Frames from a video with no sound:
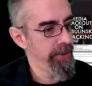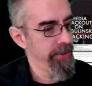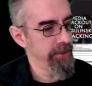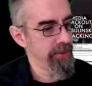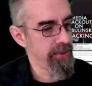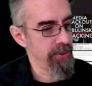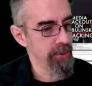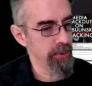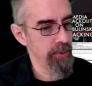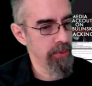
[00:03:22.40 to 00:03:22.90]

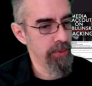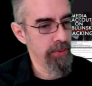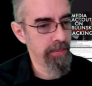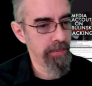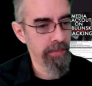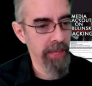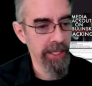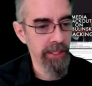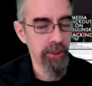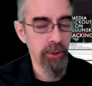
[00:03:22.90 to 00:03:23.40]
to
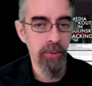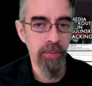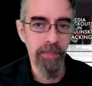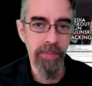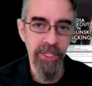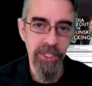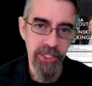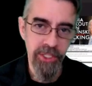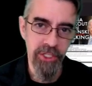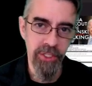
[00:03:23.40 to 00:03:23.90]
my new
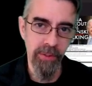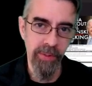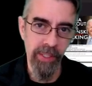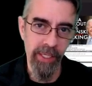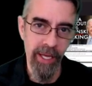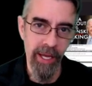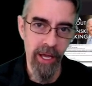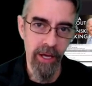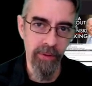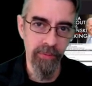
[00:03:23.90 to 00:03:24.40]
BitChute
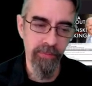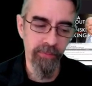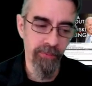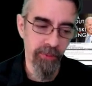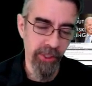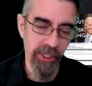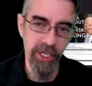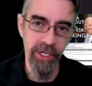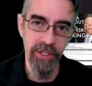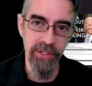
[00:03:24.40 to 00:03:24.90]
account for
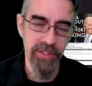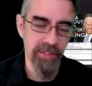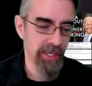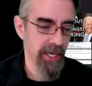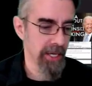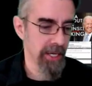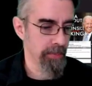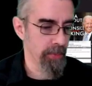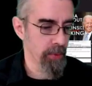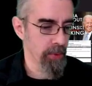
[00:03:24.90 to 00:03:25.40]
gear
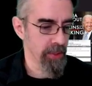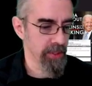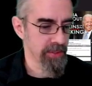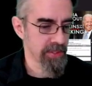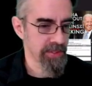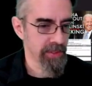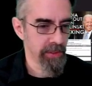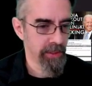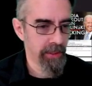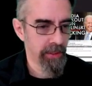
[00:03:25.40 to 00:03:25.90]

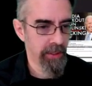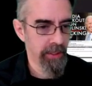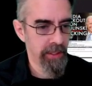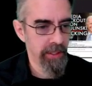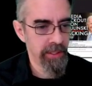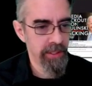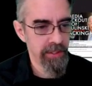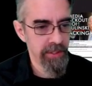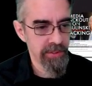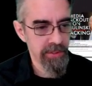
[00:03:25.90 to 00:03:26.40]
skateboards.
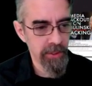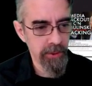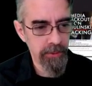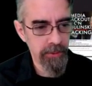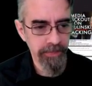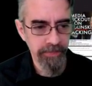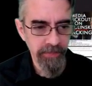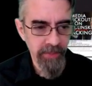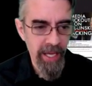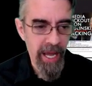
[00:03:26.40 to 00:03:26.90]

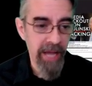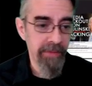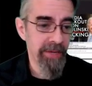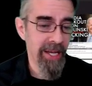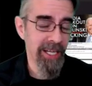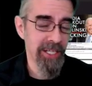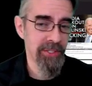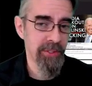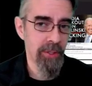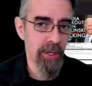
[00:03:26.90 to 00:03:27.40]
So I've
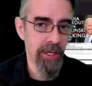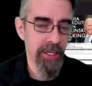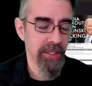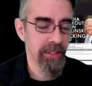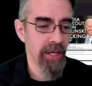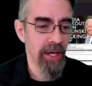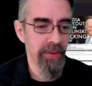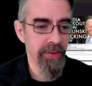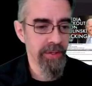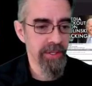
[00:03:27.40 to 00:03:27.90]
actually already
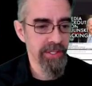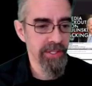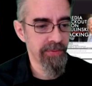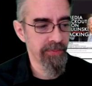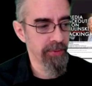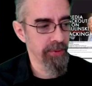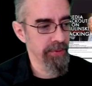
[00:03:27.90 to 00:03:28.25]
done this for